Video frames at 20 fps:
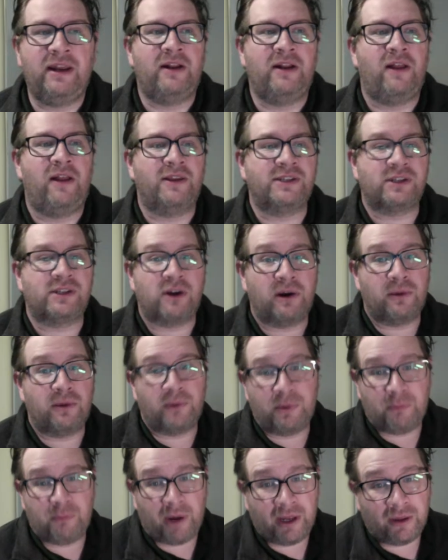It all started
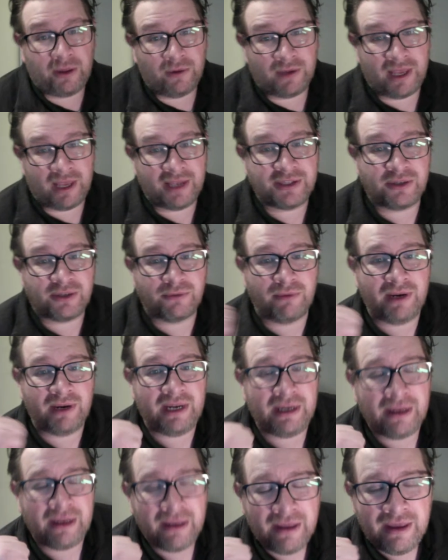when Michael
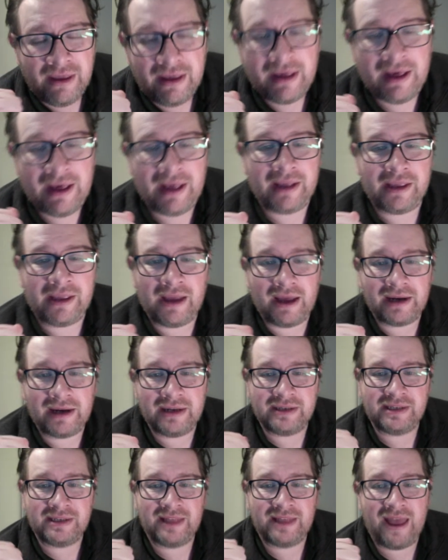Kesselring got
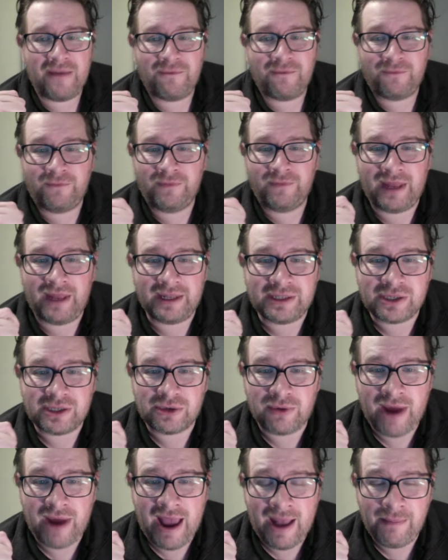into that
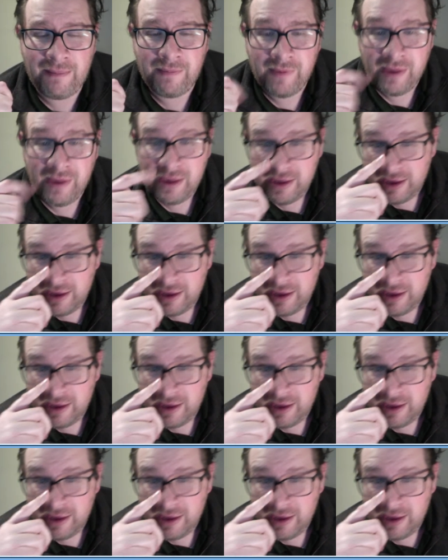scrap.